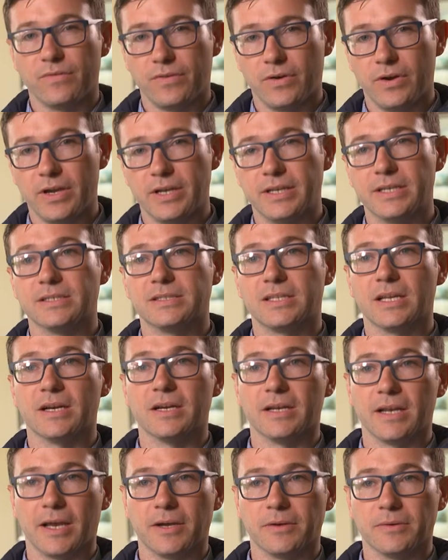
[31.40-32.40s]
the void is
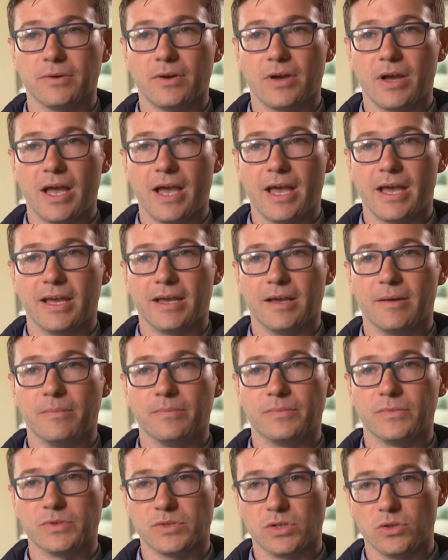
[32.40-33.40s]
there now.
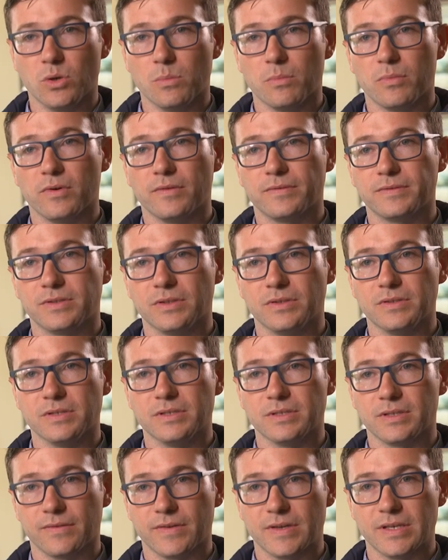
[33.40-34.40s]
Um, there's a number of
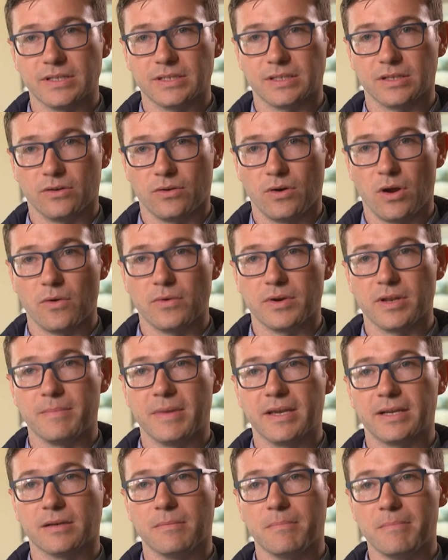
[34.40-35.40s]
sons of his that are already
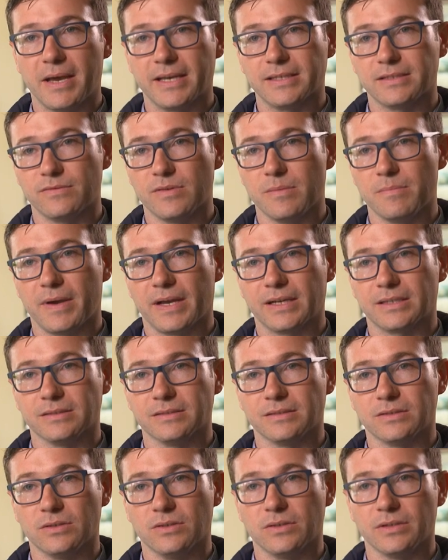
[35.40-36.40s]
making a massive impact
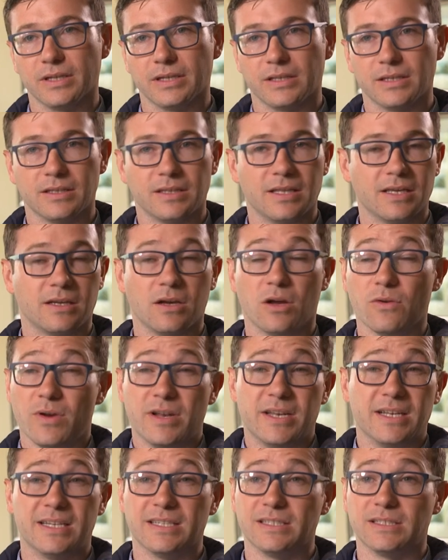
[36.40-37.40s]
in stud. I think
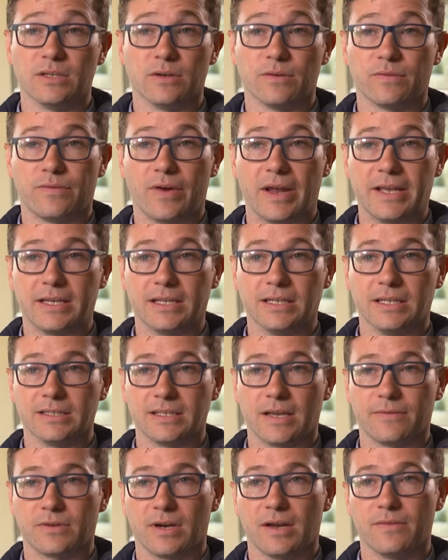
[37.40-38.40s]
already this year Frankel
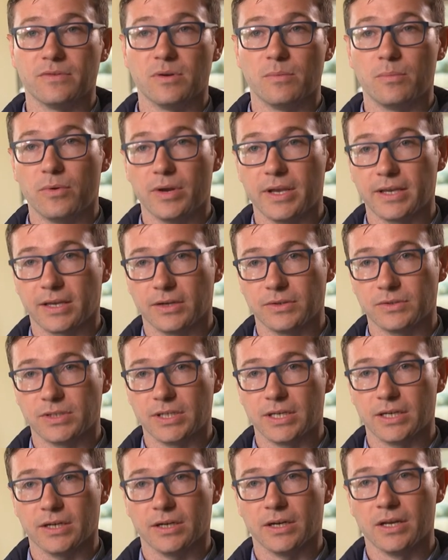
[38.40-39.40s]
is after having a breakout
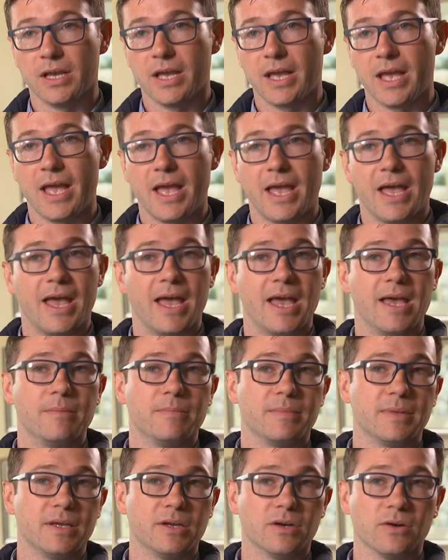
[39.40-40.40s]
year.
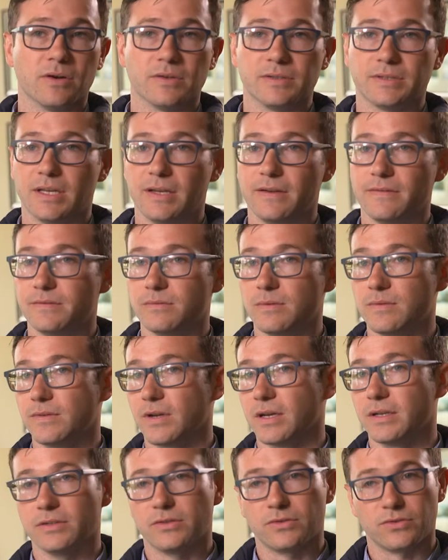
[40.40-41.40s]
Um, here ourselves we've
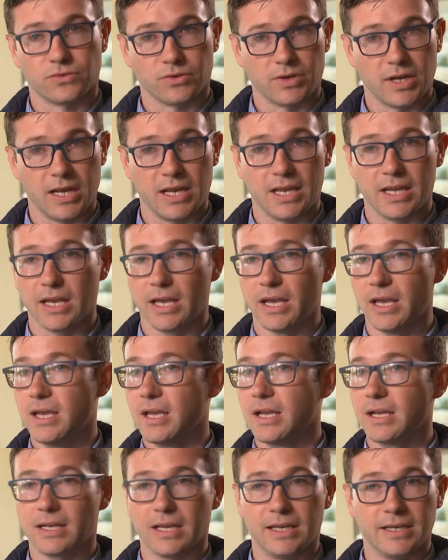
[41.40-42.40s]
got Australia,
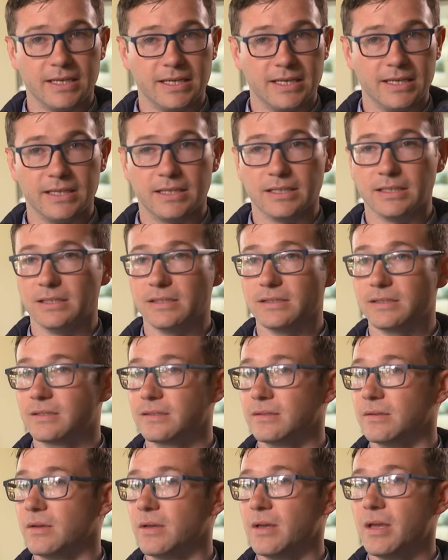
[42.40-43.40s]

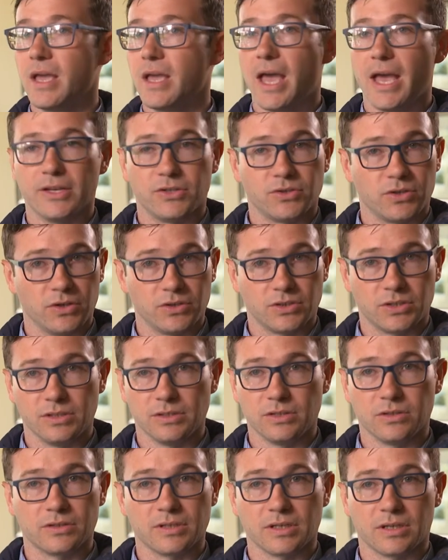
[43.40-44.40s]
Gleneagles, uh,
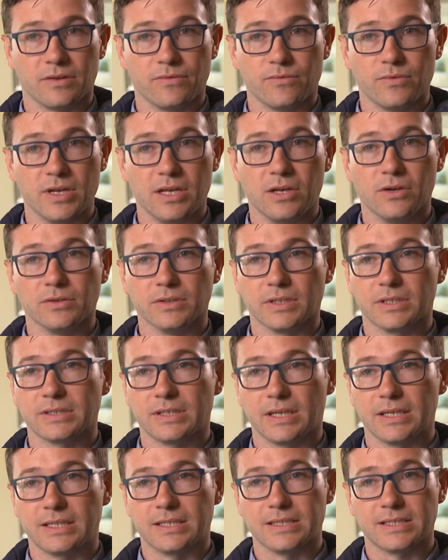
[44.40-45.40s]
Churchill looks like a really young,
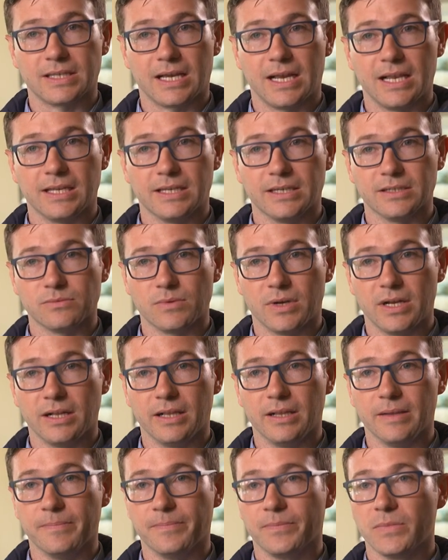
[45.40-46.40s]
exciting stallion as
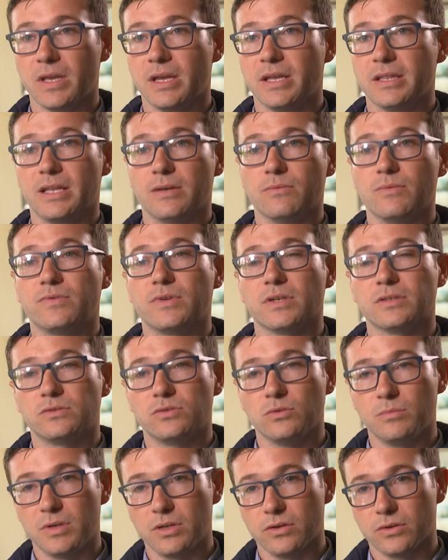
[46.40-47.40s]
well. And then we've got
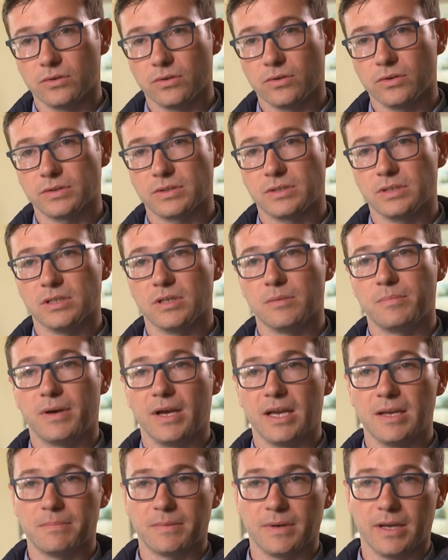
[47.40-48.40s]
so many other horses in the
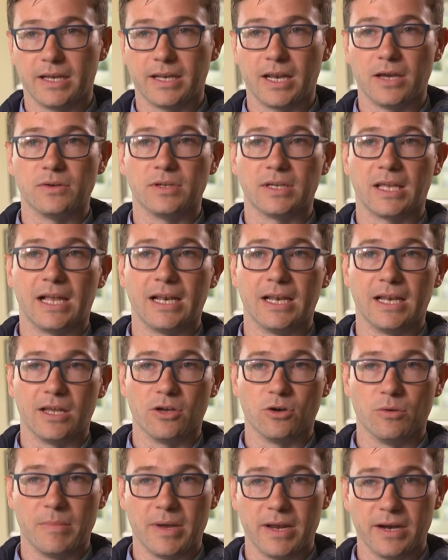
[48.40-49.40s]
pipeline out of
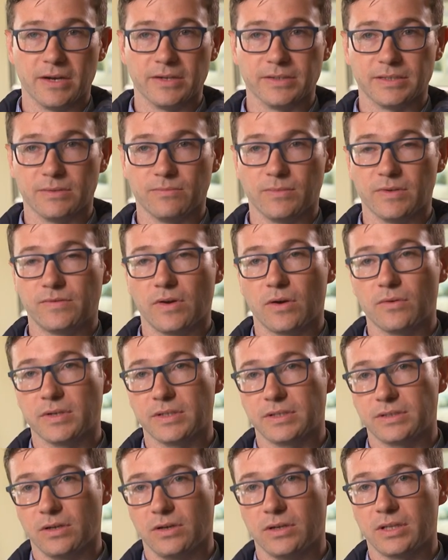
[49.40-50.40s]
Galileo Mares, and we've
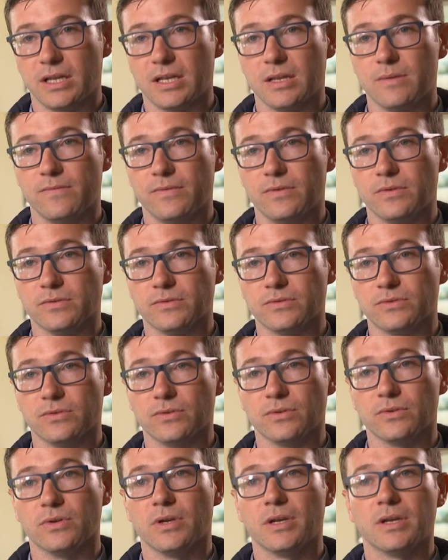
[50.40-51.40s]
already saw that influence
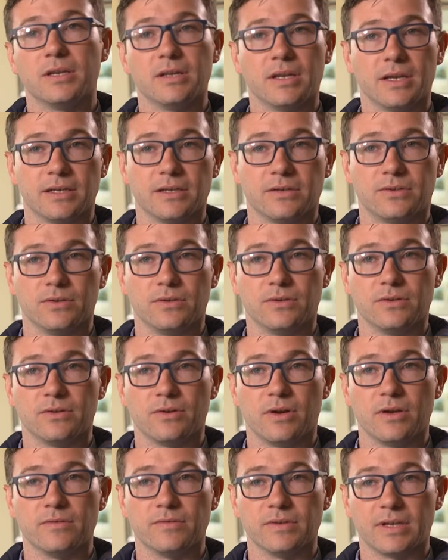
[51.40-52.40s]
through Night of
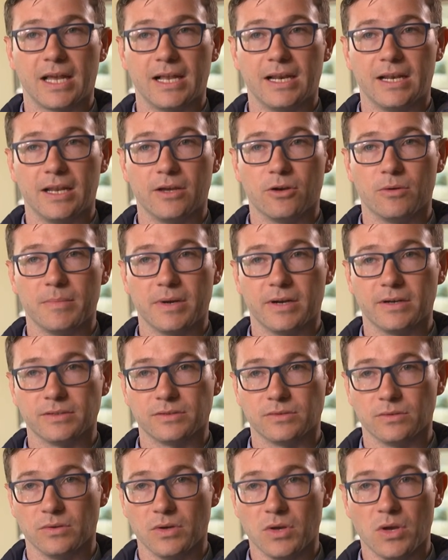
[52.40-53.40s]
Thunder out of a Galileo Mare.
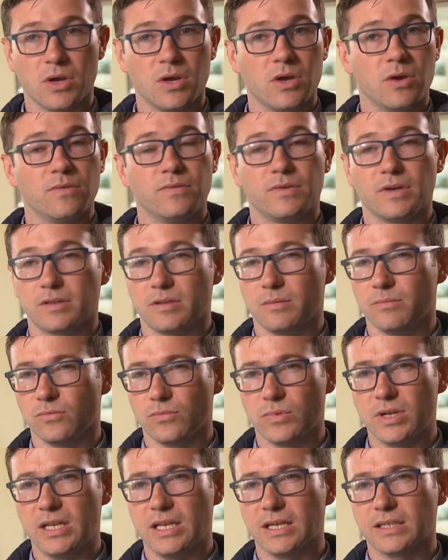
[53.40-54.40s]
So We've got
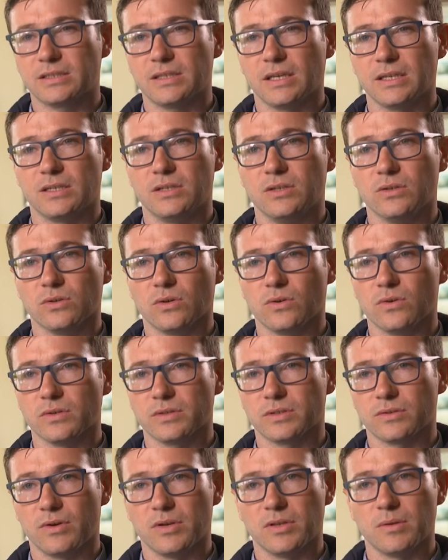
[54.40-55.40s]
some really exciting young
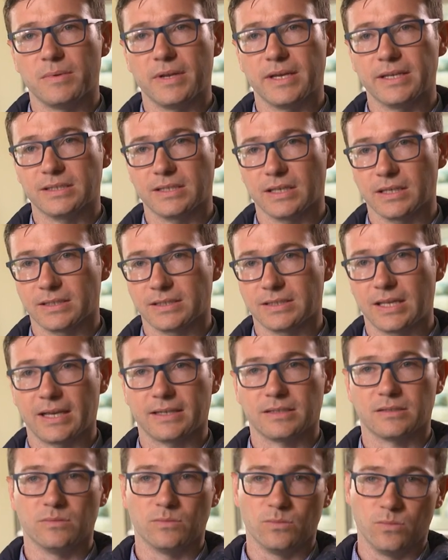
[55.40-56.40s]
horses around the place, like
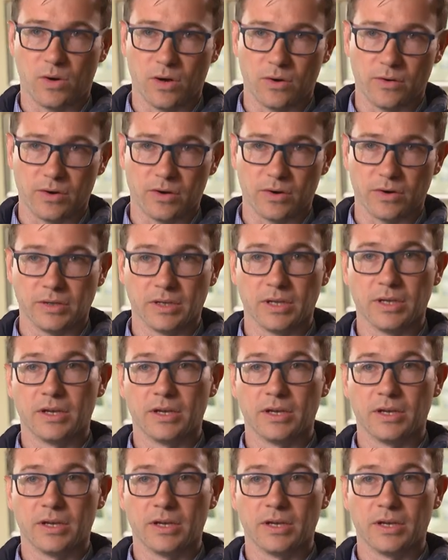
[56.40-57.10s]
Saxon Warrior, and